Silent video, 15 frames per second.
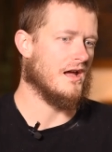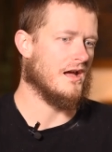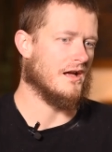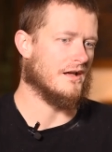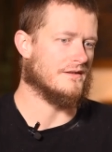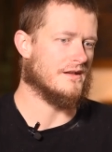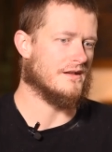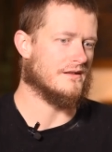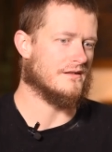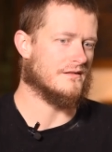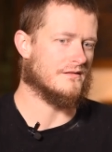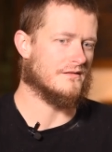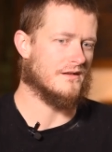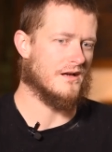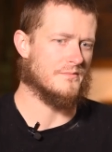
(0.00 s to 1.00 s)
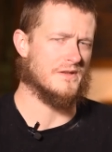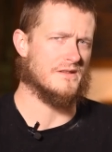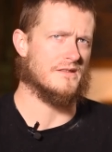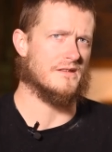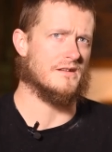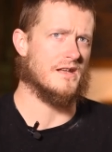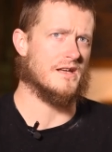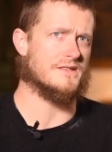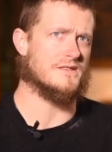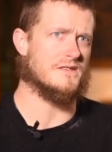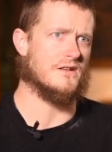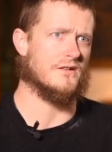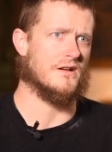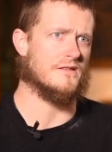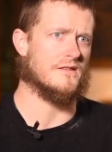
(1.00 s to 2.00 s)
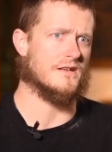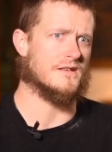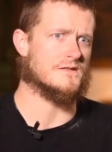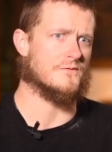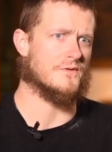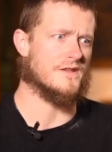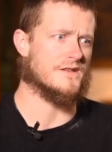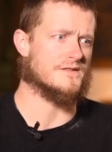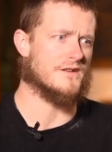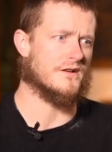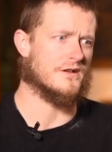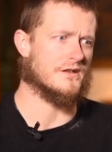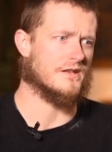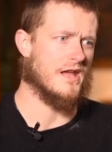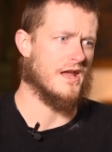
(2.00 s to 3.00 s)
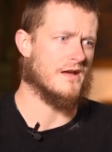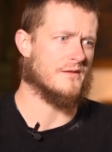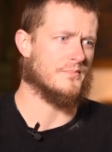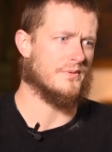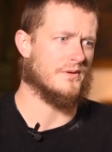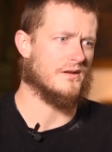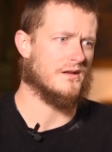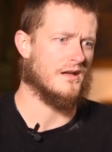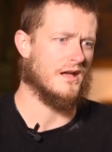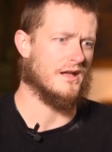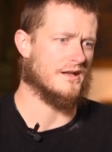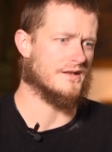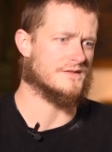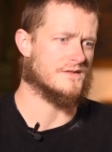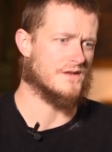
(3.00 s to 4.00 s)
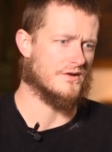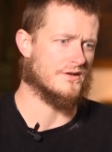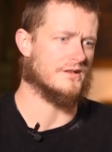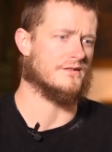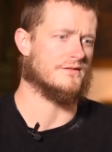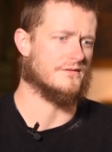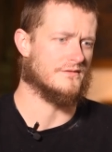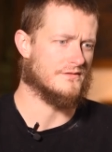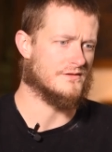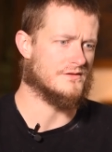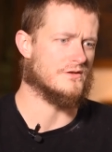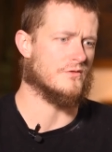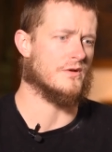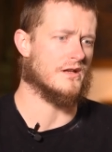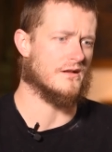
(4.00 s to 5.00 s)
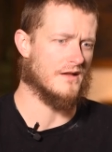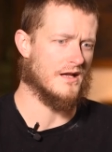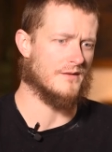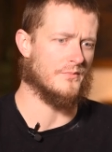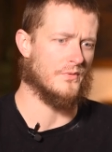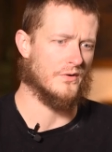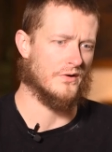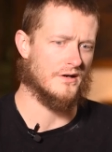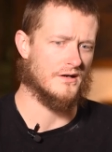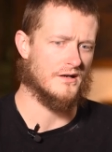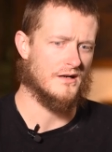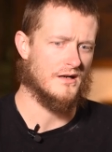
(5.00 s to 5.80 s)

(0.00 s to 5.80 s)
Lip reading: And then, the next year I think is when they started camp, and I started doing a lot more.